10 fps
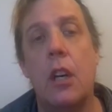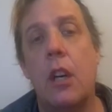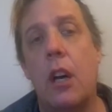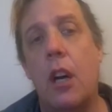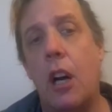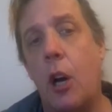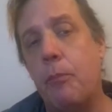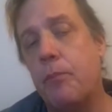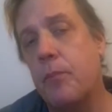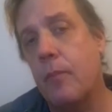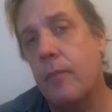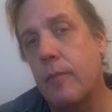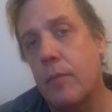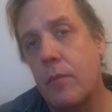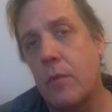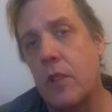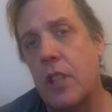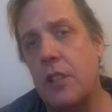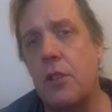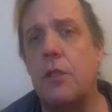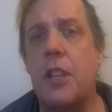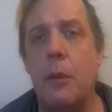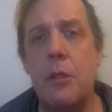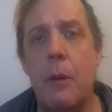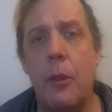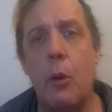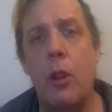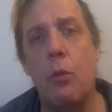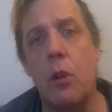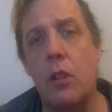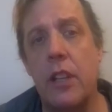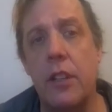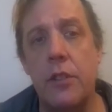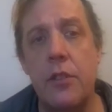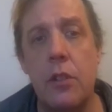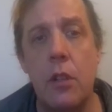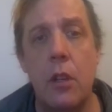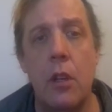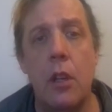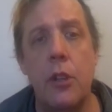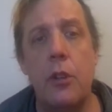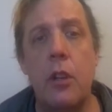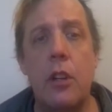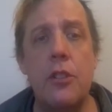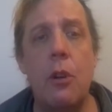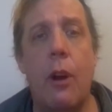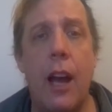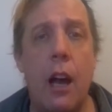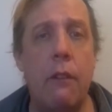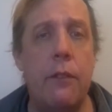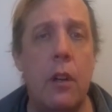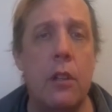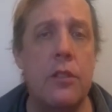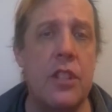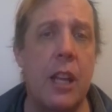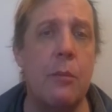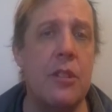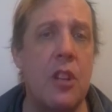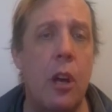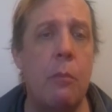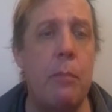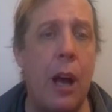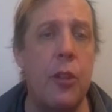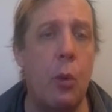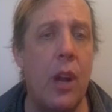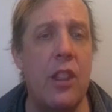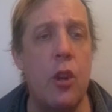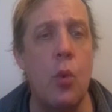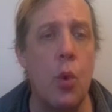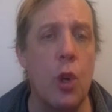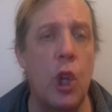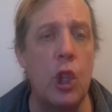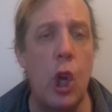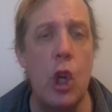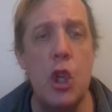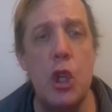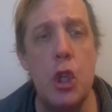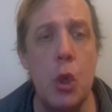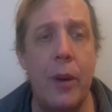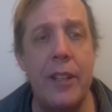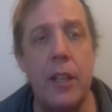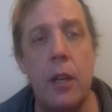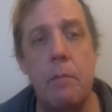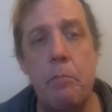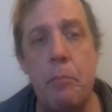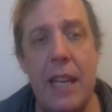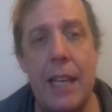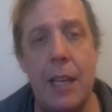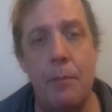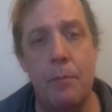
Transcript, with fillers: Um, these are statements about the way the world is. You can also have statements about the way the world should be,